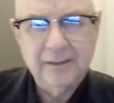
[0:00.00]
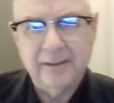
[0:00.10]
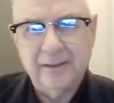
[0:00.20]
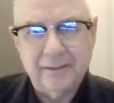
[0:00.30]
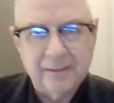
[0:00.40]

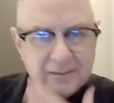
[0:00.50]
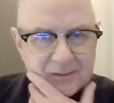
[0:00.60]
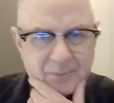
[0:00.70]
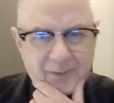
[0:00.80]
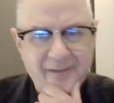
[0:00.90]

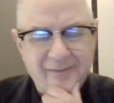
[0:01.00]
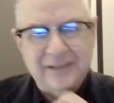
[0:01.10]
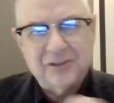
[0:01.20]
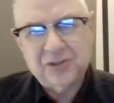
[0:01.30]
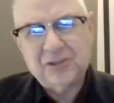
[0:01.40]
that
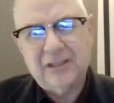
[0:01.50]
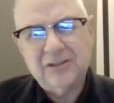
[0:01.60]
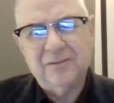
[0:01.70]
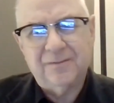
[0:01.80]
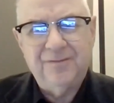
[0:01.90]
just
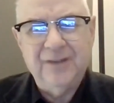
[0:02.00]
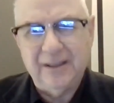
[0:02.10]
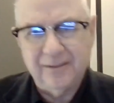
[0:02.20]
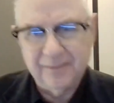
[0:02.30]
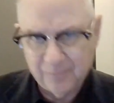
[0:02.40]
doesn't
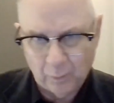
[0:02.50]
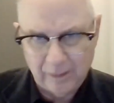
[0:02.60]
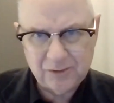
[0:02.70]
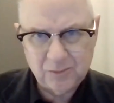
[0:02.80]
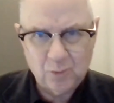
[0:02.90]
fit
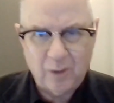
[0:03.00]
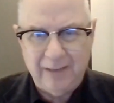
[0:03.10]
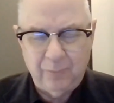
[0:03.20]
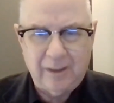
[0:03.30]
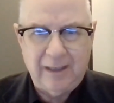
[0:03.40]
what
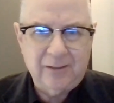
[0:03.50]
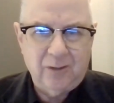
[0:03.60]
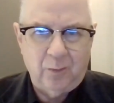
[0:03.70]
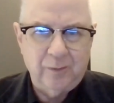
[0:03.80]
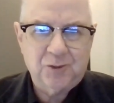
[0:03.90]
I
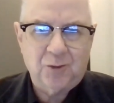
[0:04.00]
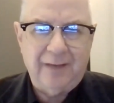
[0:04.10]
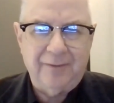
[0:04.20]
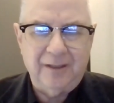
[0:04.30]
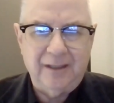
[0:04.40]
call what's
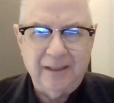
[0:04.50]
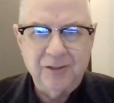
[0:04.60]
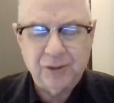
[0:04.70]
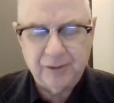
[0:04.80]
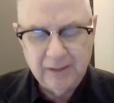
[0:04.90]
driving the
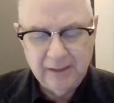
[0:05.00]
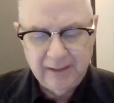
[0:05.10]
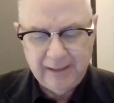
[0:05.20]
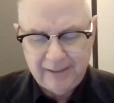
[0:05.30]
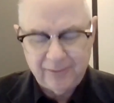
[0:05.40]
engine.
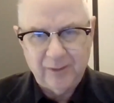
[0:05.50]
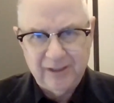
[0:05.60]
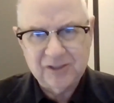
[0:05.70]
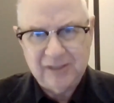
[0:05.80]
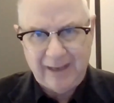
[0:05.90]
And there
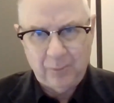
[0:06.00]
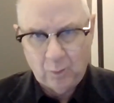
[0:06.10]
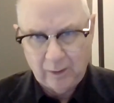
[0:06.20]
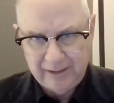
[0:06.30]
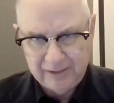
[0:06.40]
is not
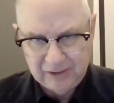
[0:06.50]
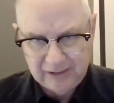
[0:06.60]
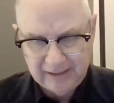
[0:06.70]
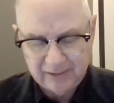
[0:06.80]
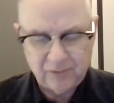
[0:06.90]
one
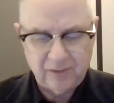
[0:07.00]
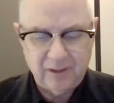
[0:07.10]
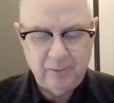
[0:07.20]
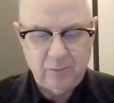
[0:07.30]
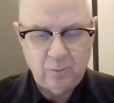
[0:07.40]
easy answer. I
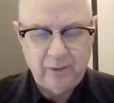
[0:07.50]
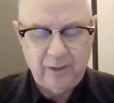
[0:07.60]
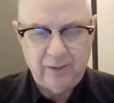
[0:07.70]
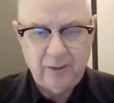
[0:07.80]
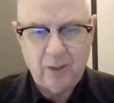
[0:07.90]
mean,
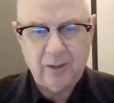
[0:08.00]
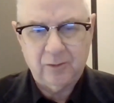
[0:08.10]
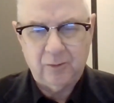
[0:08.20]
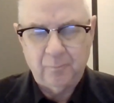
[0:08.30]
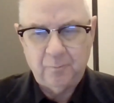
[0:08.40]
the
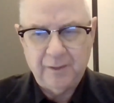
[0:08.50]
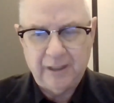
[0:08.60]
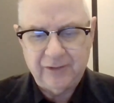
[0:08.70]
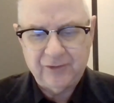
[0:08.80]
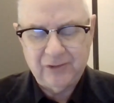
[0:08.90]
article that
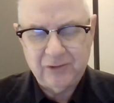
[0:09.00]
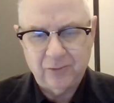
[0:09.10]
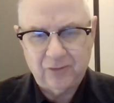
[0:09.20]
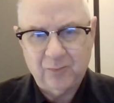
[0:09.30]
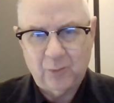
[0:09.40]
I sent you
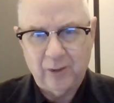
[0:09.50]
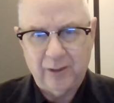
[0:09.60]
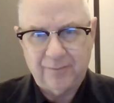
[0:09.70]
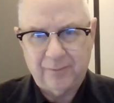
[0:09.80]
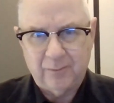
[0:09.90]
this
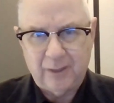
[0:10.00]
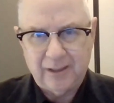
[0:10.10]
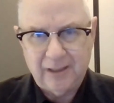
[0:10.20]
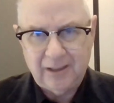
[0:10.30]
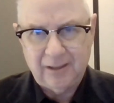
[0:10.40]
morning from my
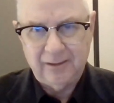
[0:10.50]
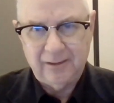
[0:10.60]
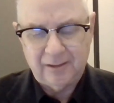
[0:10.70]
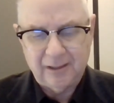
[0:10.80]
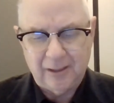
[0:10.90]
colleague
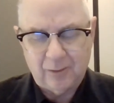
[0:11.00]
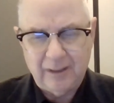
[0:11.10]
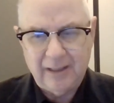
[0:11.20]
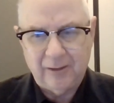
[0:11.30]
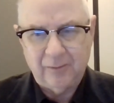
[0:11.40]
in
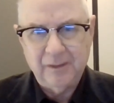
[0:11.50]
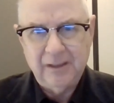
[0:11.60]
Colorado,